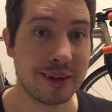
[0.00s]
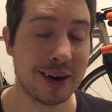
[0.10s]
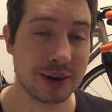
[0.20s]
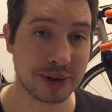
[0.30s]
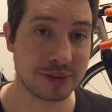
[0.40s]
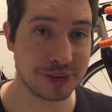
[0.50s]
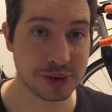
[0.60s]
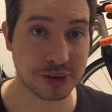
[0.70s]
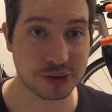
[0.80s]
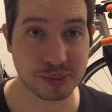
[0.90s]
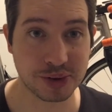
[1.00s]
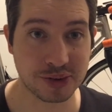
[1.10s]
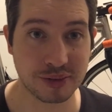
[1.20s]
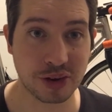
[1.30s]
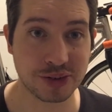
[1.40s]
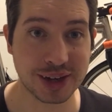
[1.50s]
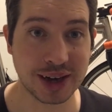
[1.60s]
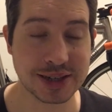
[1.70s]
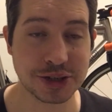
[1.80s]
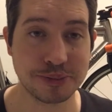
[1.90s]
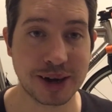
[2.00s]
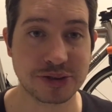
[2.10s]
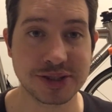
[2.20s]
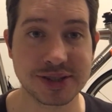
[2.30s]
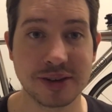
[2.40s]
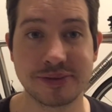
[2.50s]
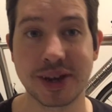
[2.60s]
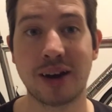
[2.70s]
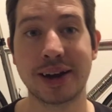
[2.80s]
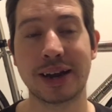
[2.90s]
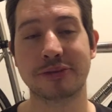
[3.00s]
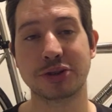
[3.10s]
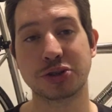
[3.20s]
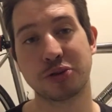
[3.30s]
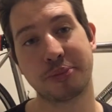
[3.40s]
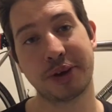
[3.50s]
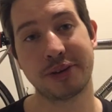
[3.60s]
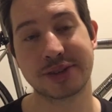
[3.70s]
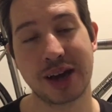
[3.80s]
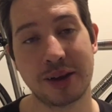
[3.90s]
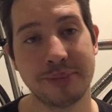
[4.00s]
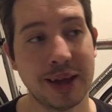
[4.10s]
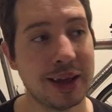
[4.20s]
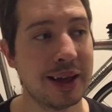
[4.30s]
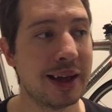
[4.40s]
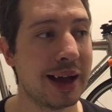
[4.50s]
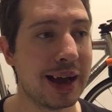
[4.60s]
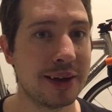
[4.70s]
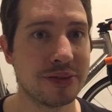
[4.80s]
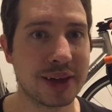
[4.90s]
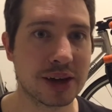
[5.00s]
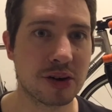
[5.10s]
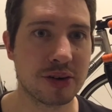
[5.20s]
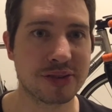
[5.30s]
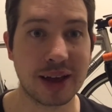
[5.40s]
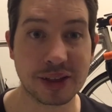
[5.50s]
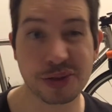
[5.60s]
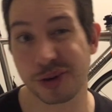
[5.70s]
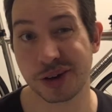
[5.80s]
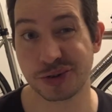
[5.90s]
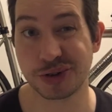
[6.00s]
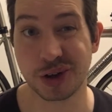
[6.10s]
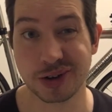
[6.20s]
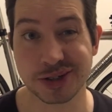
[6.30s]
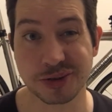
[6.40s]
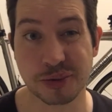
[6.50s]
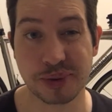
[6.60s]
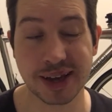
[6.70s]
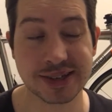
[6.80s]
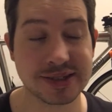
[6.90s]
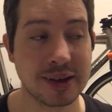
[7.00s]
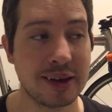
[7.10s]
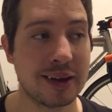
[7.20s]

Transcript: I've had a few customers that have got Di2 batteries that have died after a short period of time, and they cost like $300 to replace,